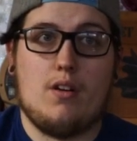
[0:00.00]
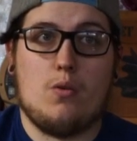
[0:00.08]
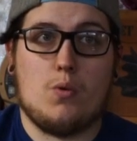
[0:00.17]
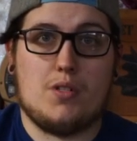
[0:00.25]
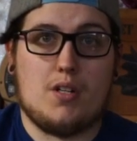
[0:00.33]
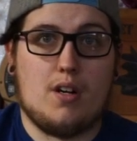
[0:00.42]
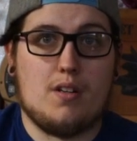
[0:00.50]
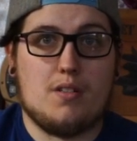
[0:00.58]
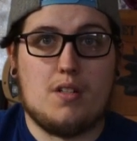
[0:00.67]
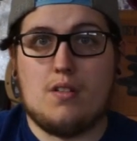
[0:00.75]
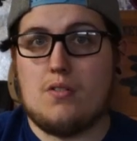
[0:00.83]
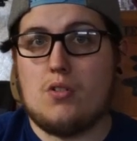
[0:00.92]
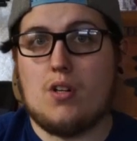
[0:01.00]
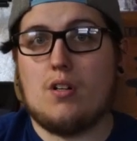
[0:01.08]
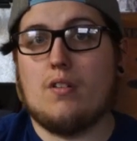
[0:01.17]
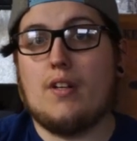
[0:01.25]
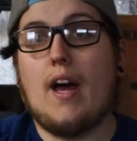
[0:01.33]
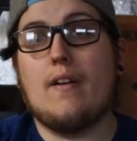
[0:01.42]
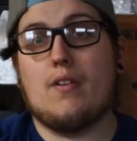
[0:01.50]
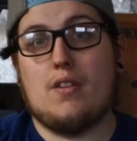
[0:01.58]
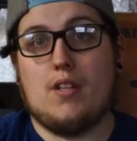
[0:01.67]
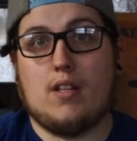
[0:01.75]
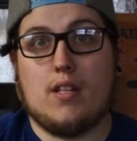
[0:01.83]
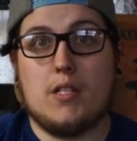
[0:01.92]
we're starting to see those trickle into everything.